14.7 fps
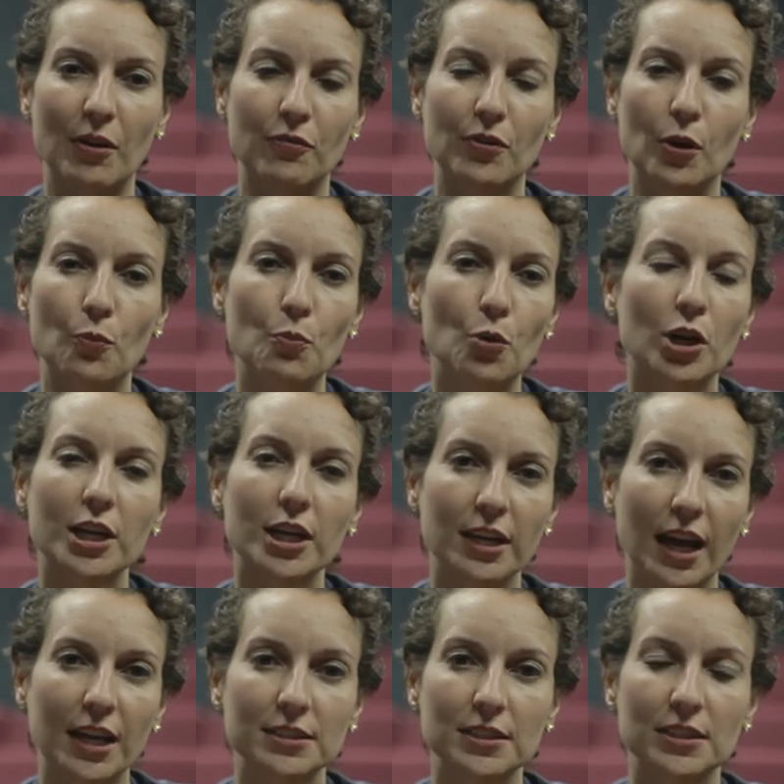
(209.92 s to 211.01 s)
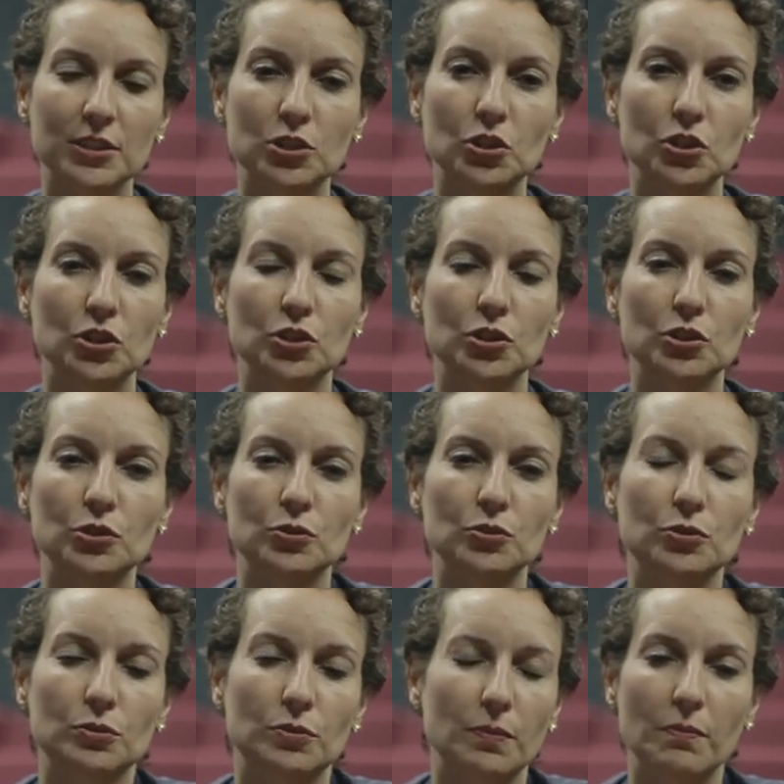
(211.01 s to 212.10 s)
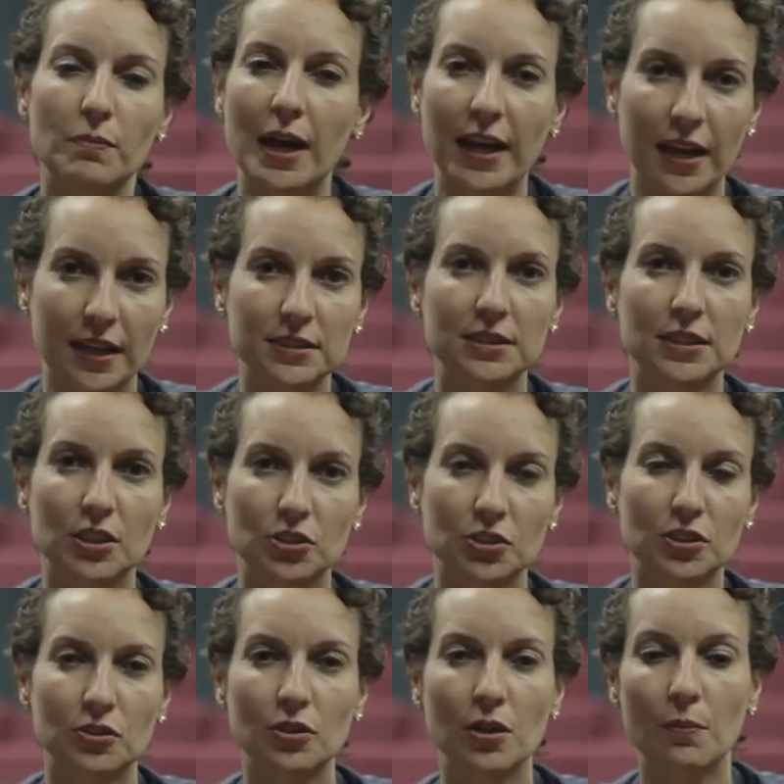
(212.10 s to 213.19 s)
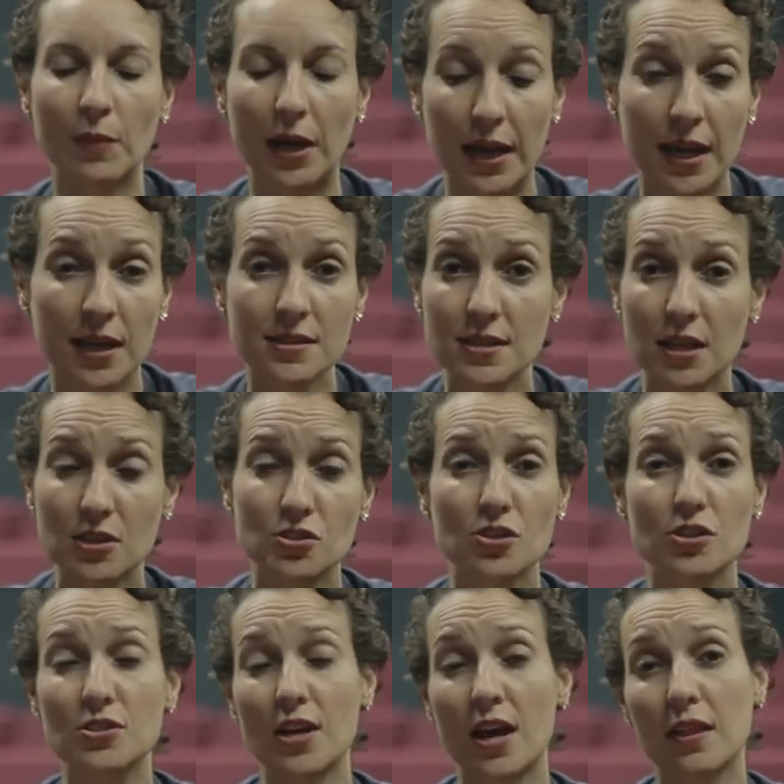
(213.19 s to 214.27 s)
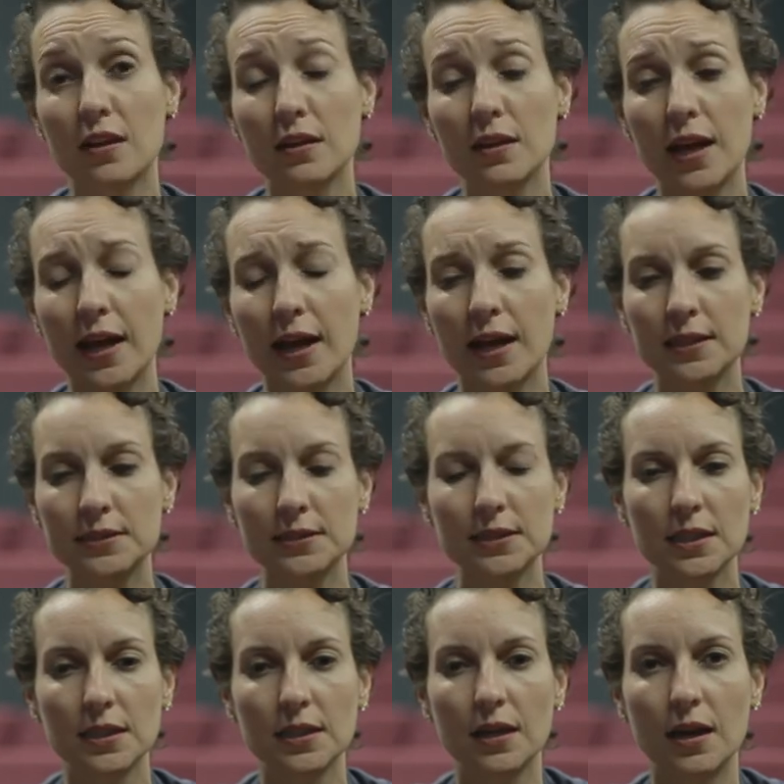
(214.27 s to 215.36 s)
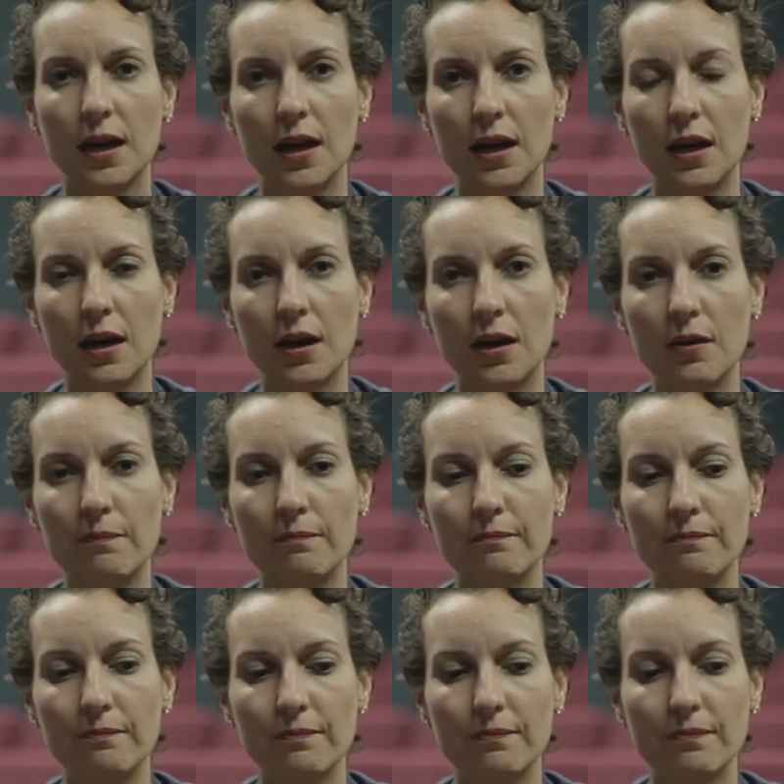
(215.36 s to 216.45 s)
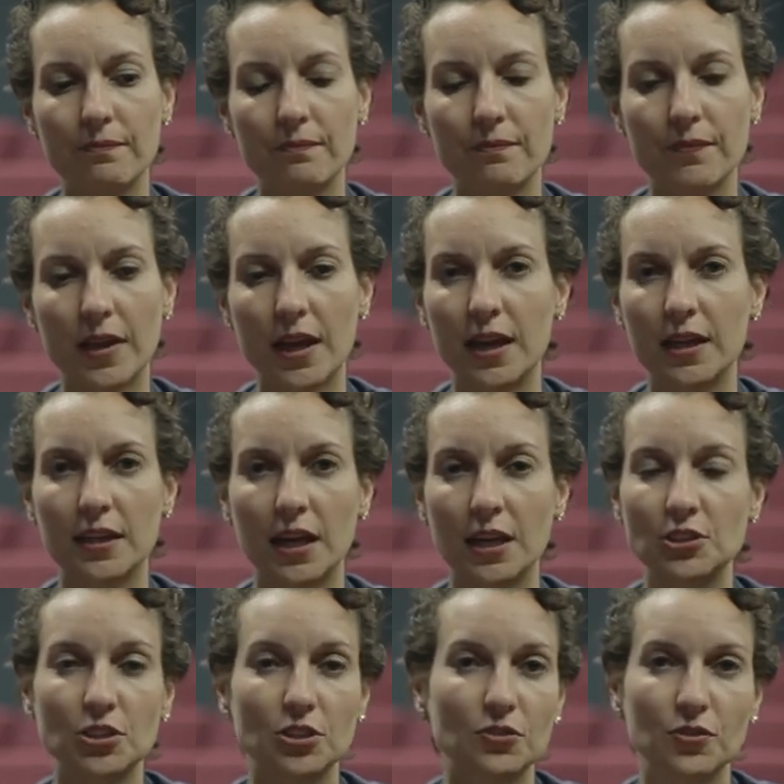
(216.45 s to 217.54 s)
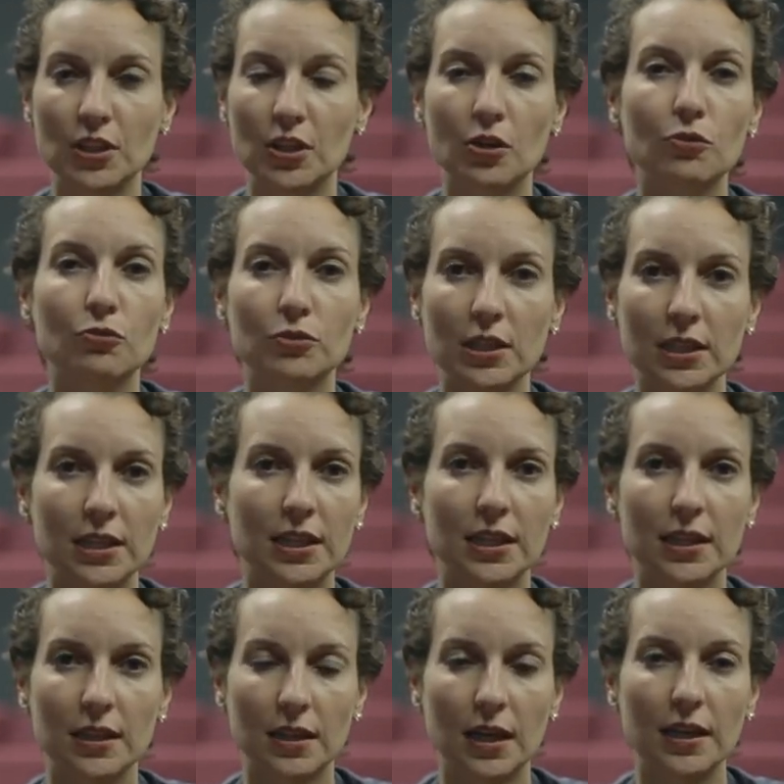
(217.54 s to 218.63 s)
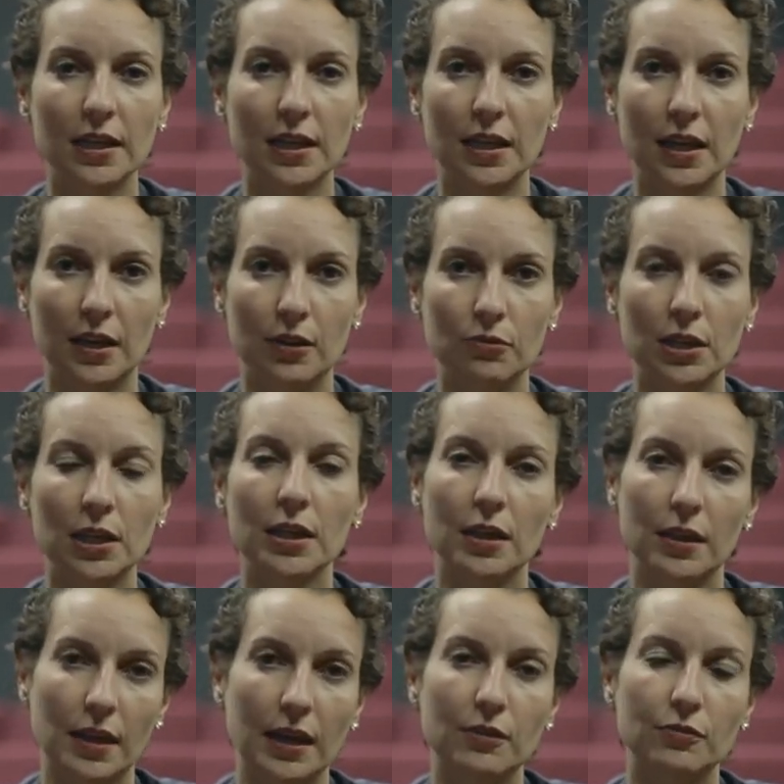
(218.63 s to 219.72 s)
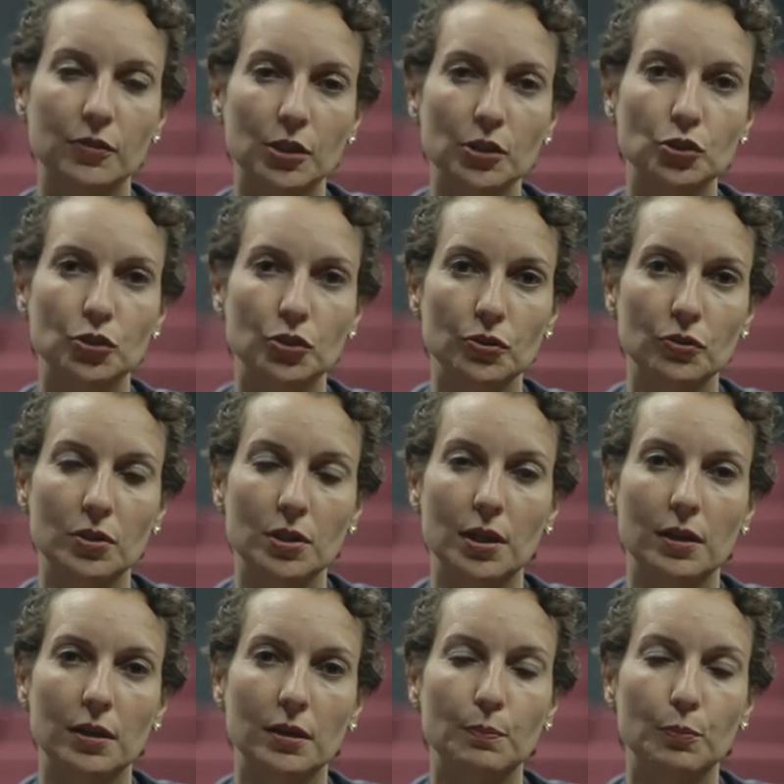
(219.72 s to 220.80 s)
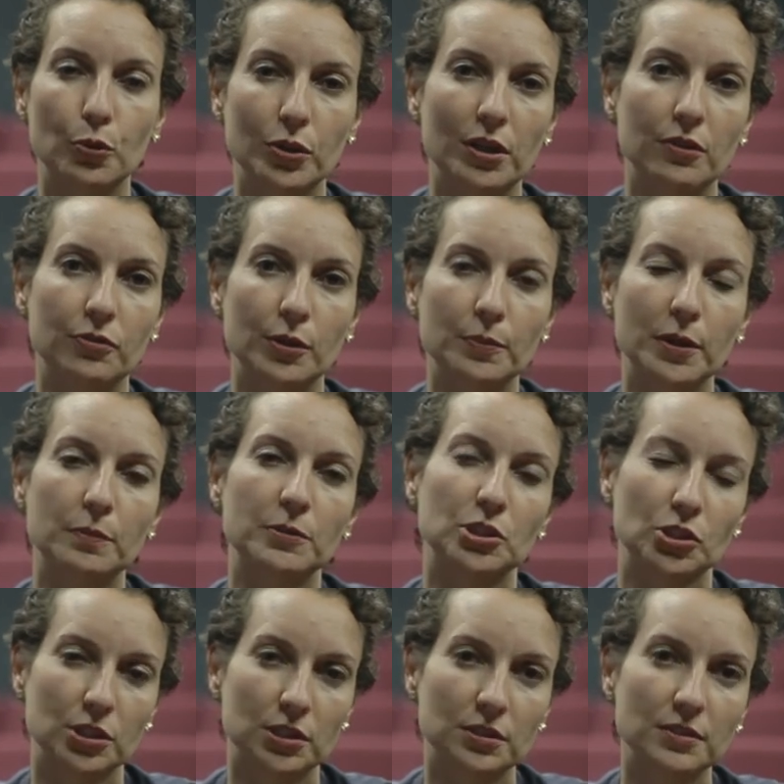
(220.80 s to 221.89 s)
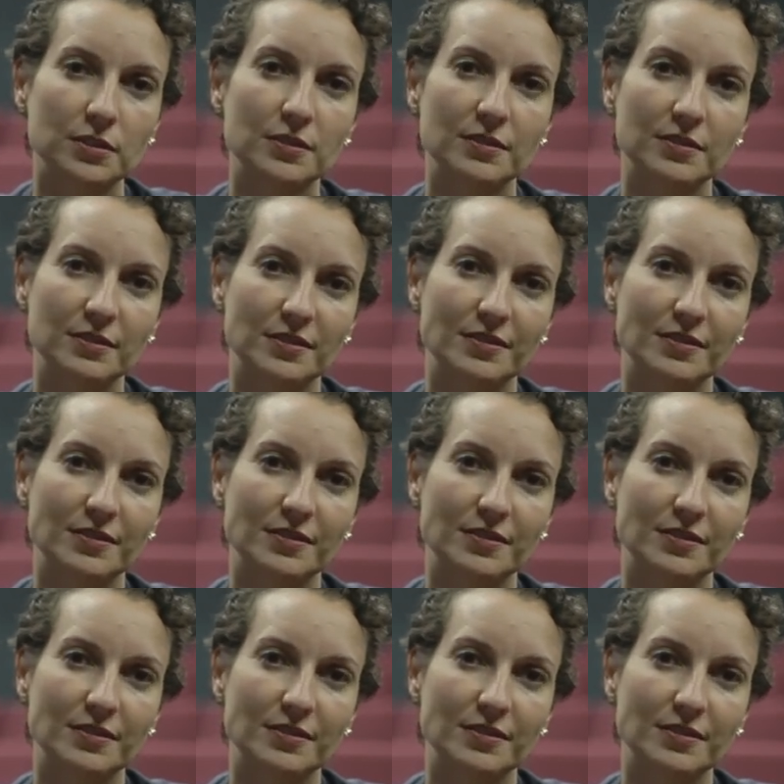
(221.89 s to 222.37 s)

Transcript: I feel more connected to my ancestor, my ancestors and the land. Um, and I just feel really lucky and really thankful to the Puglia Film Commission.